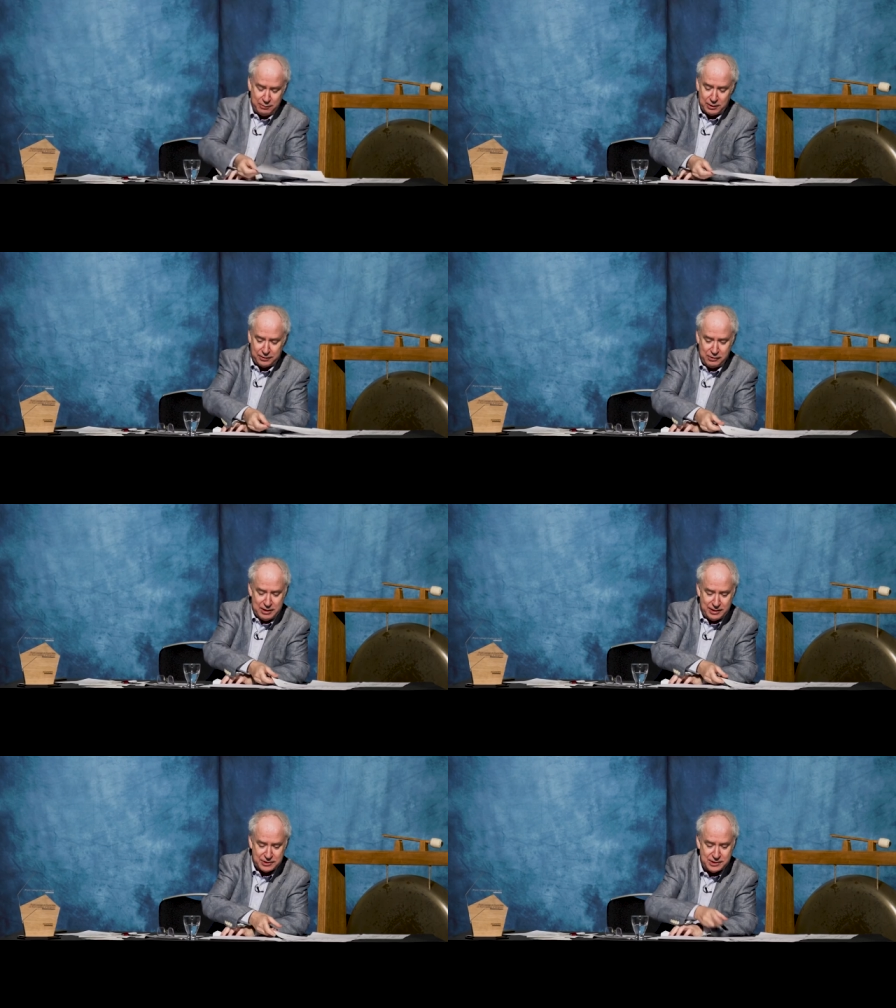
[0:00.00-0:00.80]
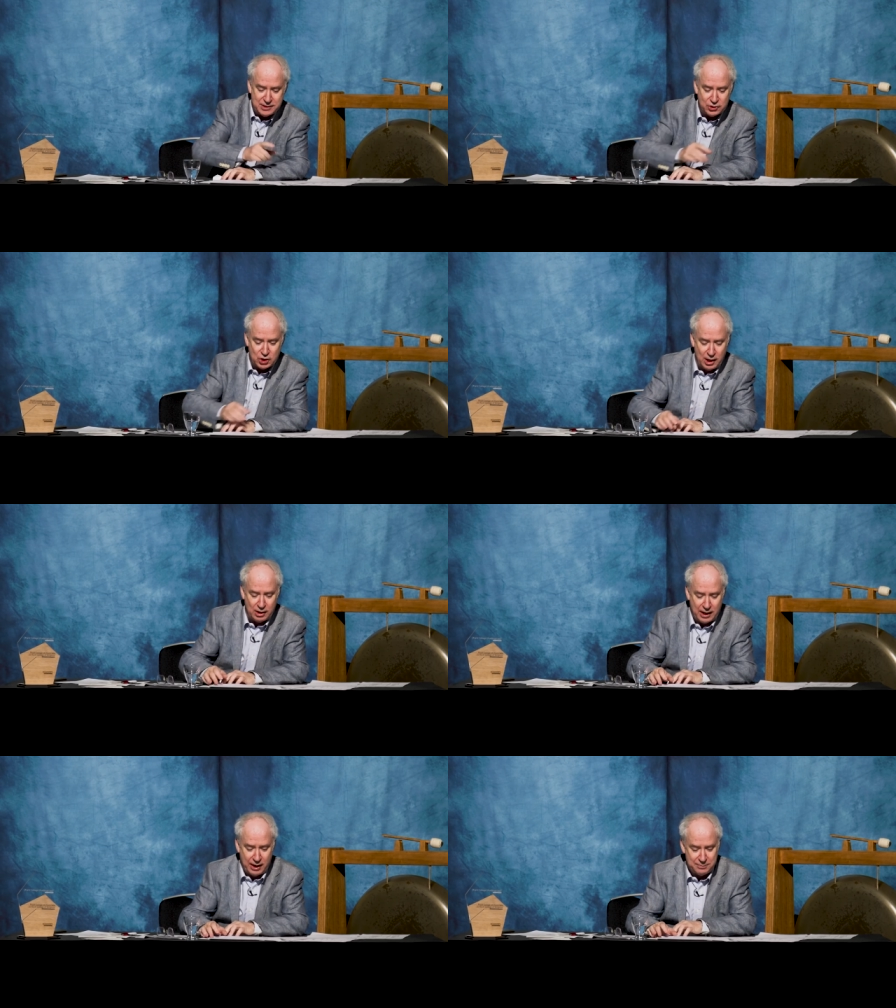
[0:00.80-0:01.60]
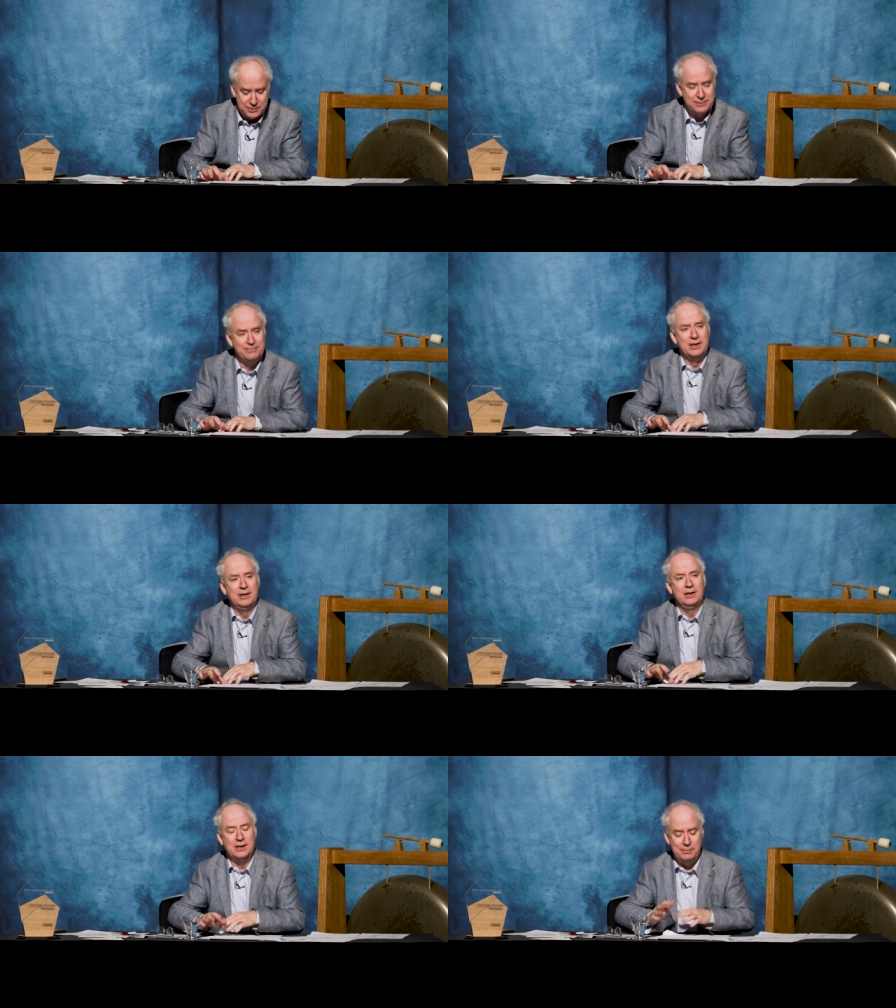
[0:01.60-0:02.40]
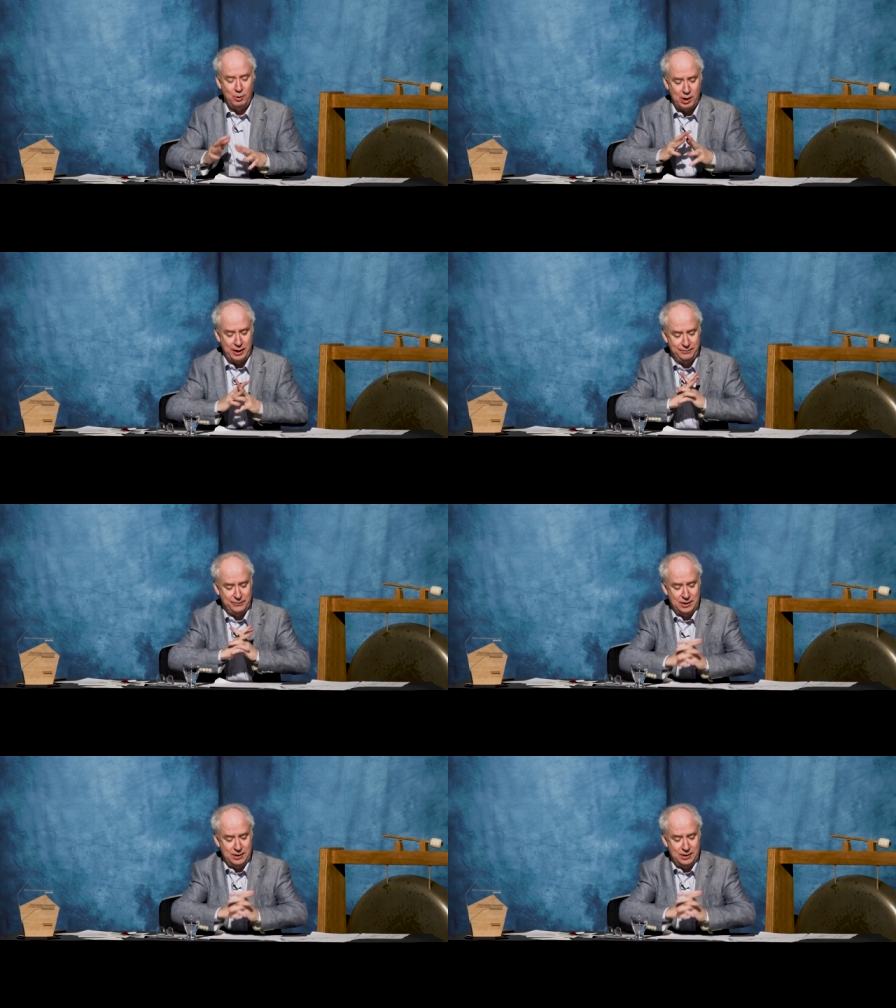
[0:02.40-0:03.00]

we've got three questions on Sherlock Holmes. Number one,